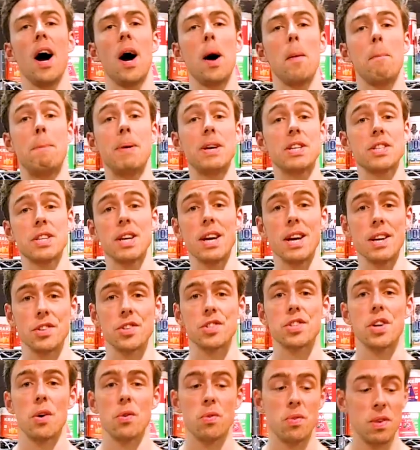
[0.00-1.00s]
biscuit,
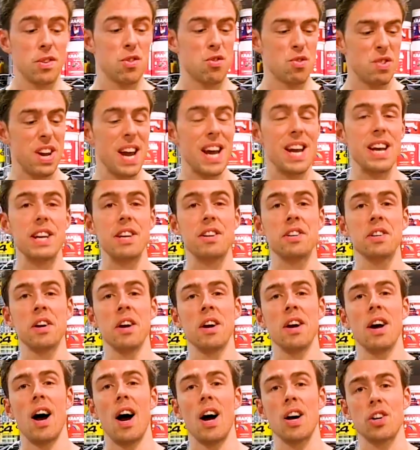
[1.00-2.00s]
so the Grenade
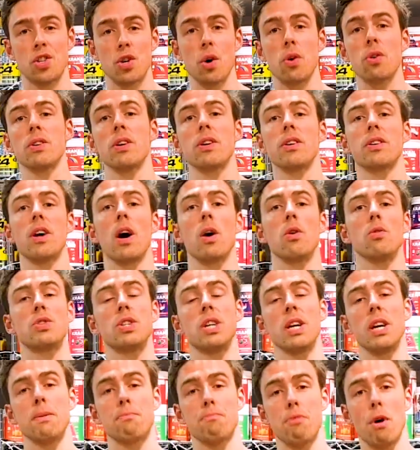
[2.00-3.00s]

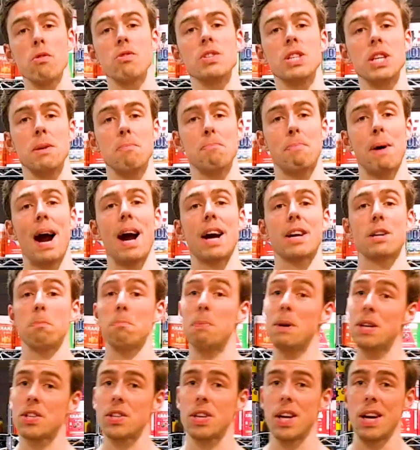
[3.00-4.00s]
chocolate-coated, protein-packed
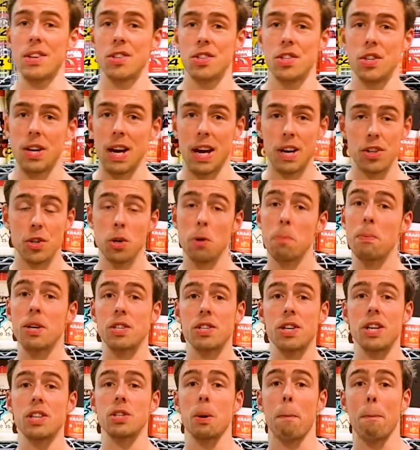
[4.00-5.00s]
biscuits. You get 2
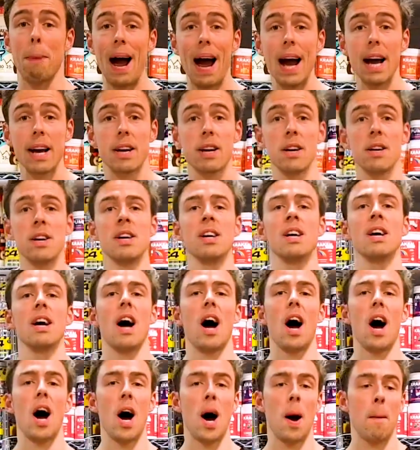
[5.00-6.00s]
biscuits a pack.
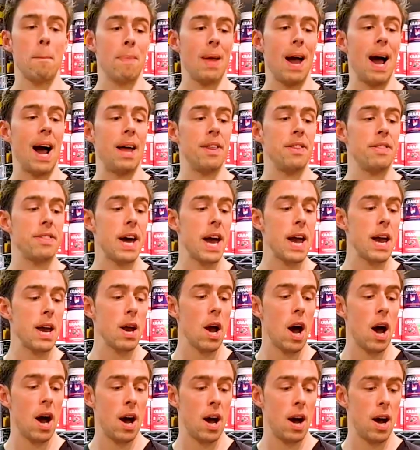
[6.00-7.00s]
And they
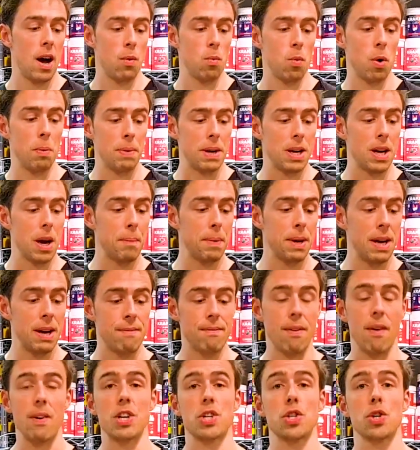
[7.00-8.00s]
will be coming in
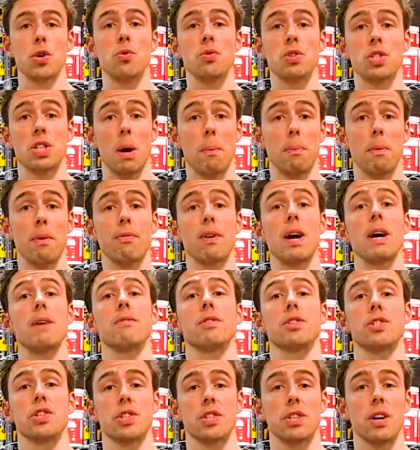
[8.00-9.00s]
very soon. There's a couple of
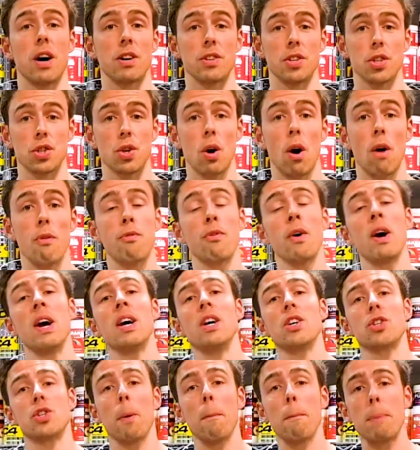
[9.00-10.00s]
flavours to start us off.
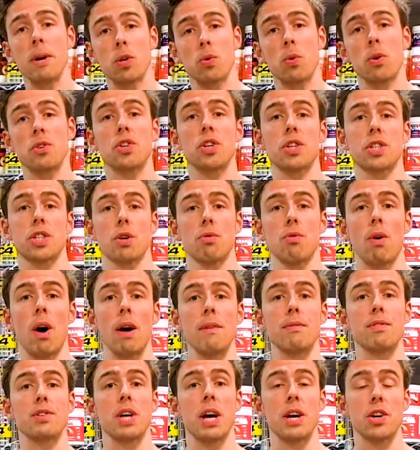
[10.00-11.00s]
Jump into our Just
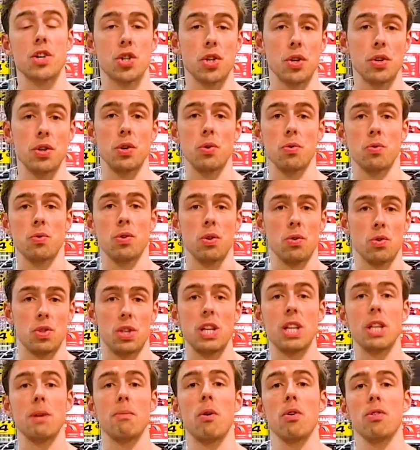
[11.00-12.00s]
Arrived section. You'll see
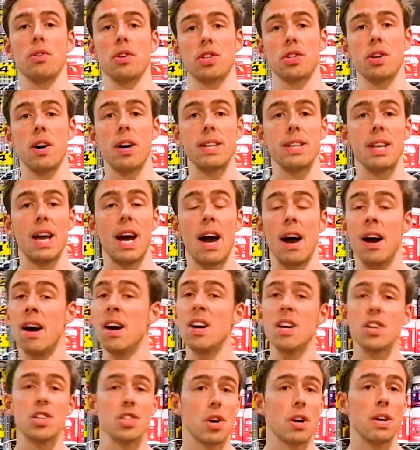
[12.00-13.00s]
them on the site there.
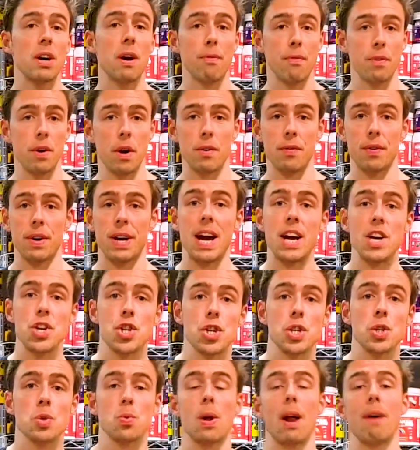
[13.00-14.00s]
Sign up for
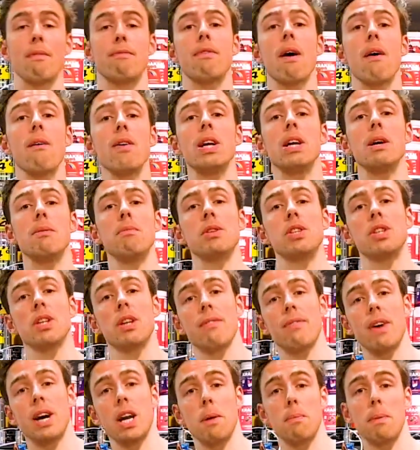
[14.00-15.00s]
notifications. We'll have very limited
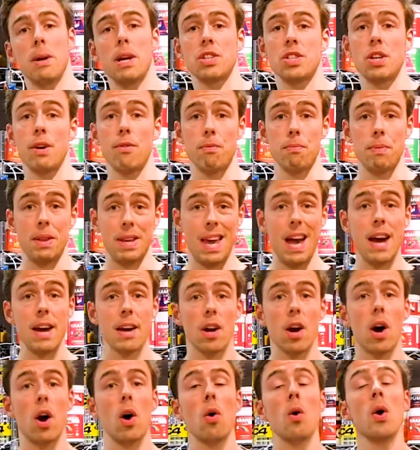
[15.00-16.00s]
availability from the
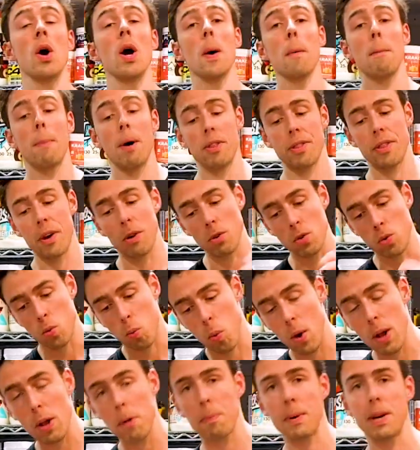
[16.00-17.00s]
get-go, but those
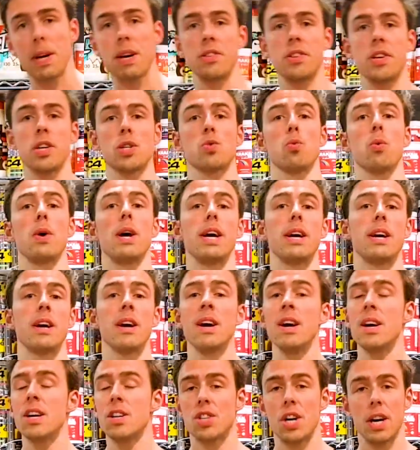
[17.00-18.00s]
will be in this week.
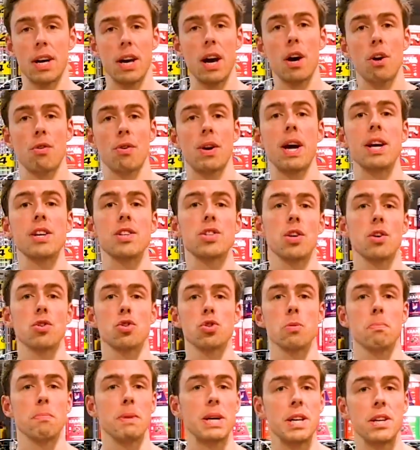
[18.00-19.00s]
Check out Grenade's
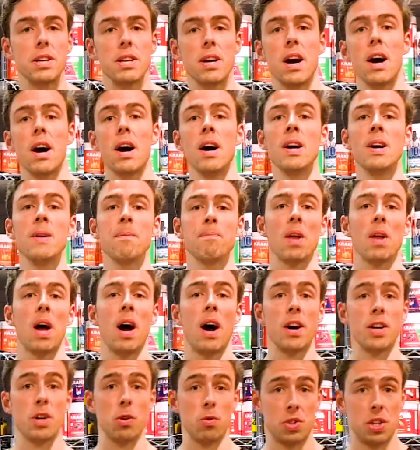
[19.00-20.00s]
social media.
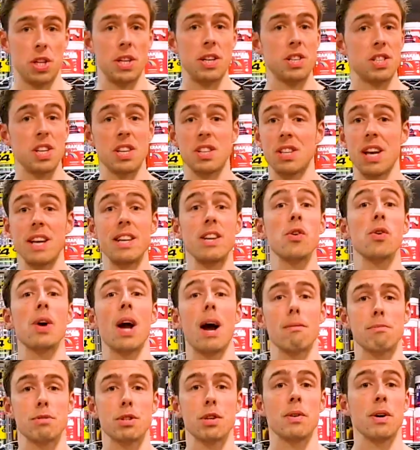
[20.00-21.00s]
You'll see these things. They look
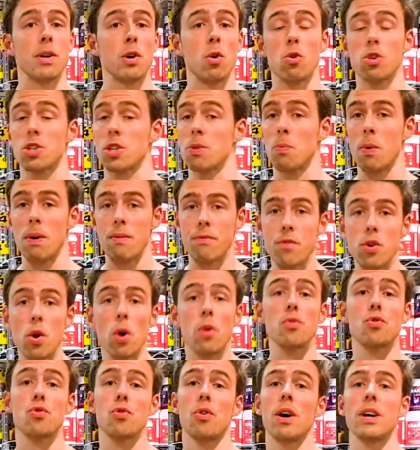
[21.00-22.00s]
absolutely awesome. We've
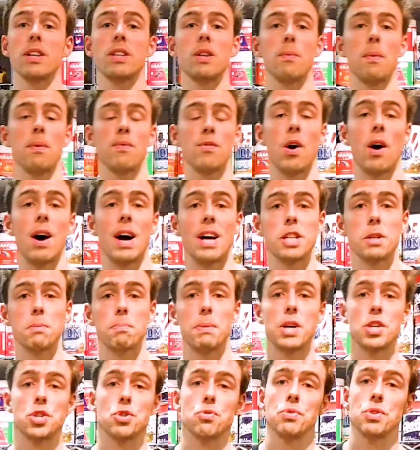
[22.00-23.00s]
not tried them. We've not had the
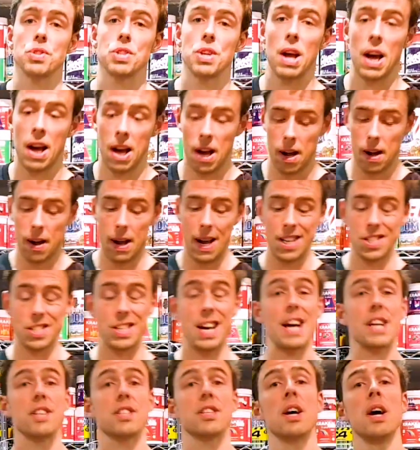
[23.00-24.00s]
pleasure as
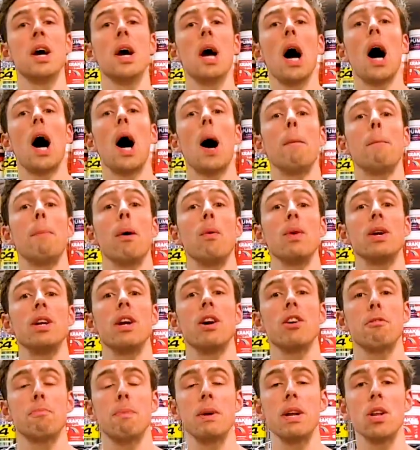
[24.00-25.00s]
yet, but we know
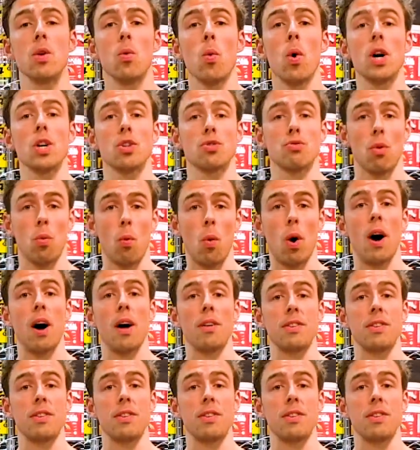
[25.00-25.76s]
they've been in the works for a while,